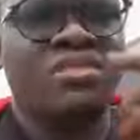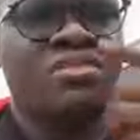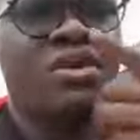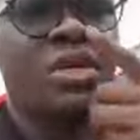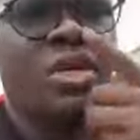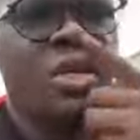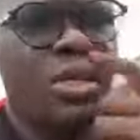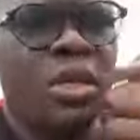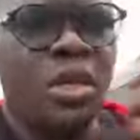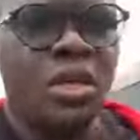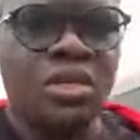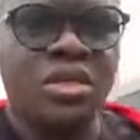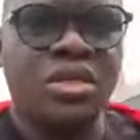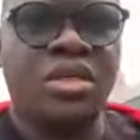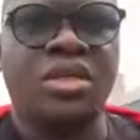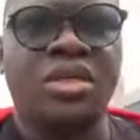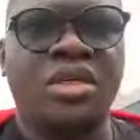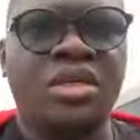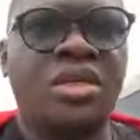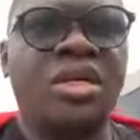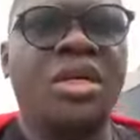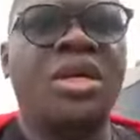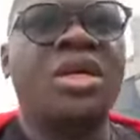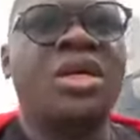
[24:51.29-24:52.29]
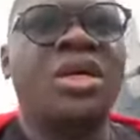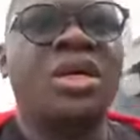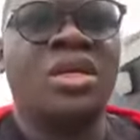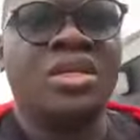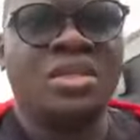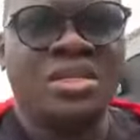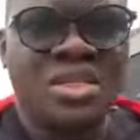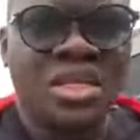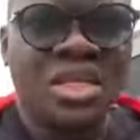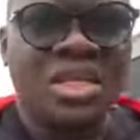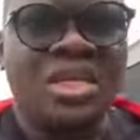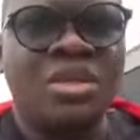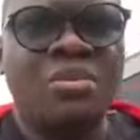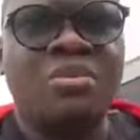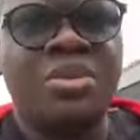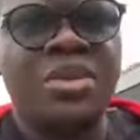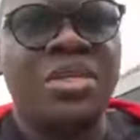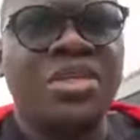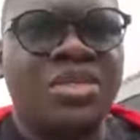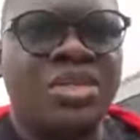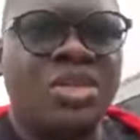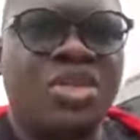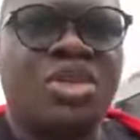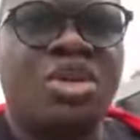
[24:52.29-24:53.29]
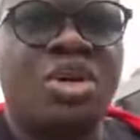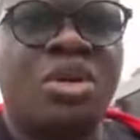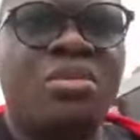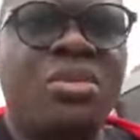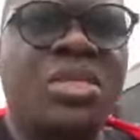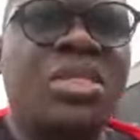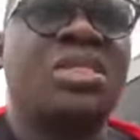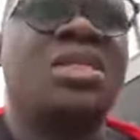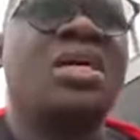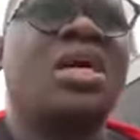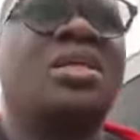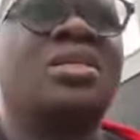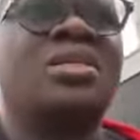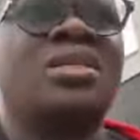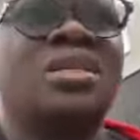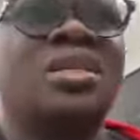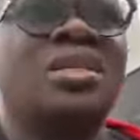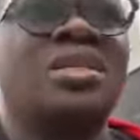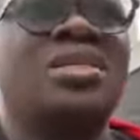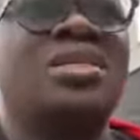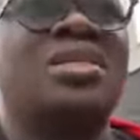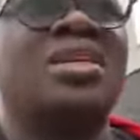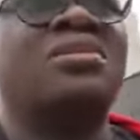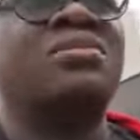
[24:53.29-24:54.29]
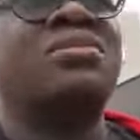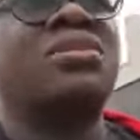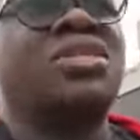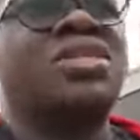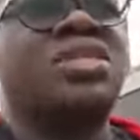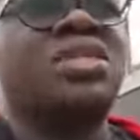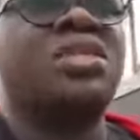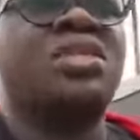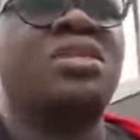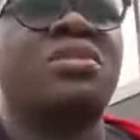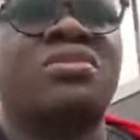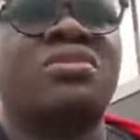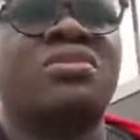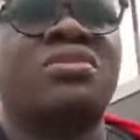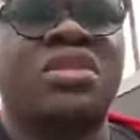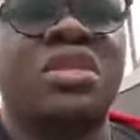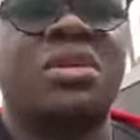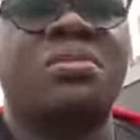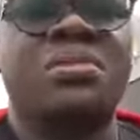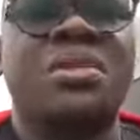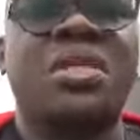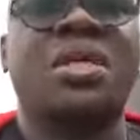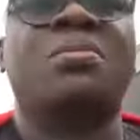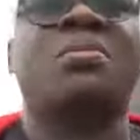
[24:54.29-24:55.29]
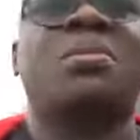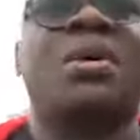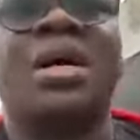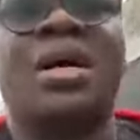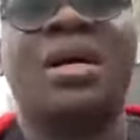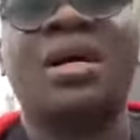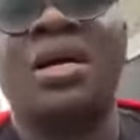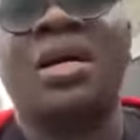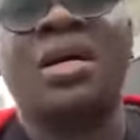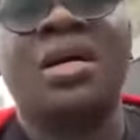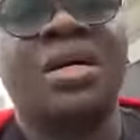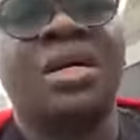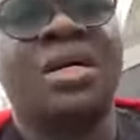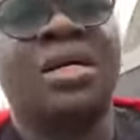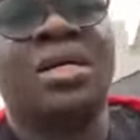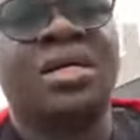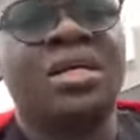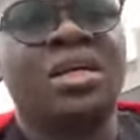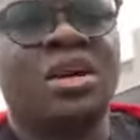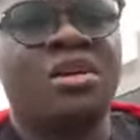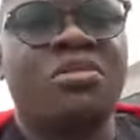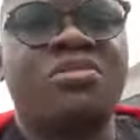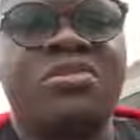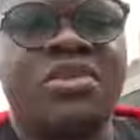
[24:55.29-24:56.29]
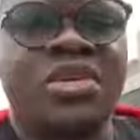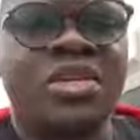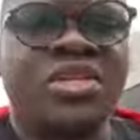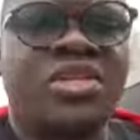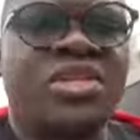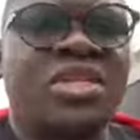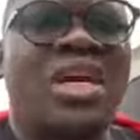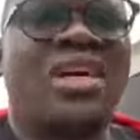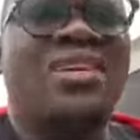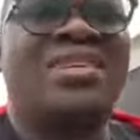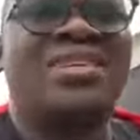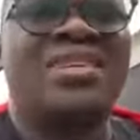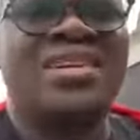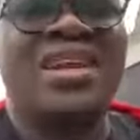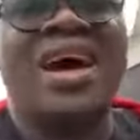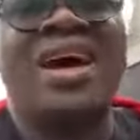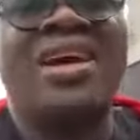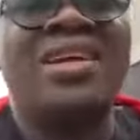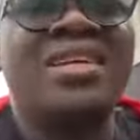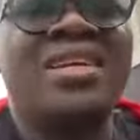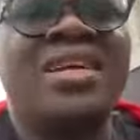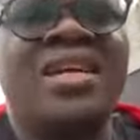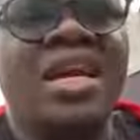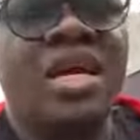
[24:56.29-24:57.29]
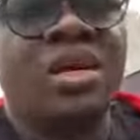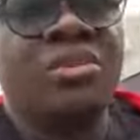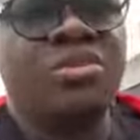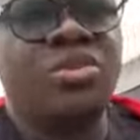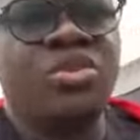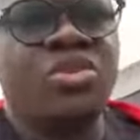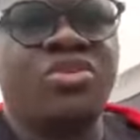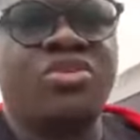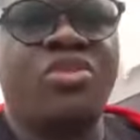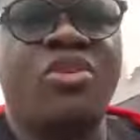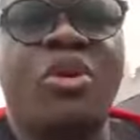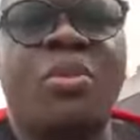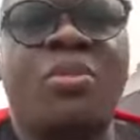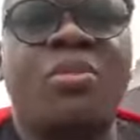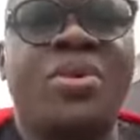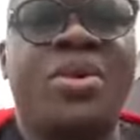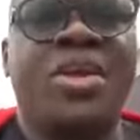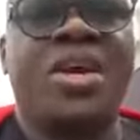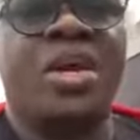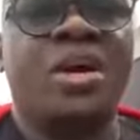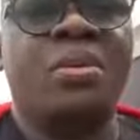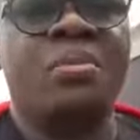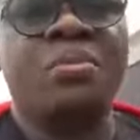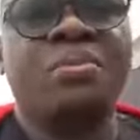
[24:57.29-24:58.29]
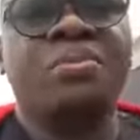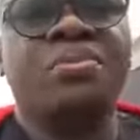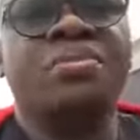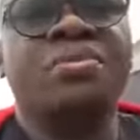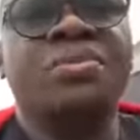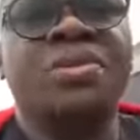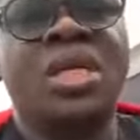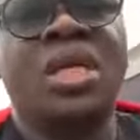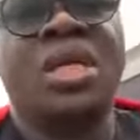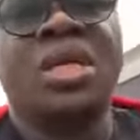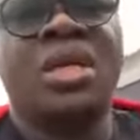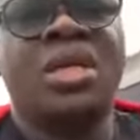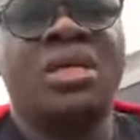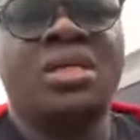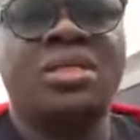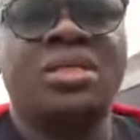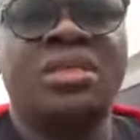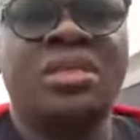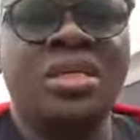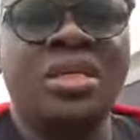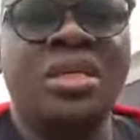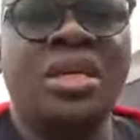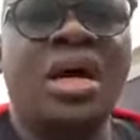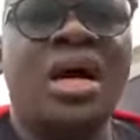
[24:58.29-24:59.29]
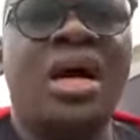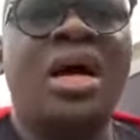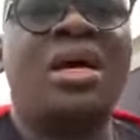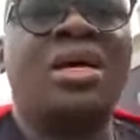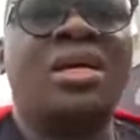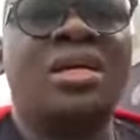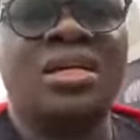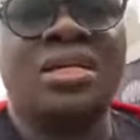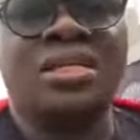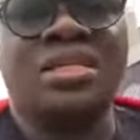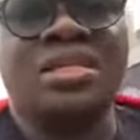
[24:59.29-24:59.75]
Okay, you don't want to miss the Global Wealth Festival London. It's taking place this coming Saturday, 17th of September.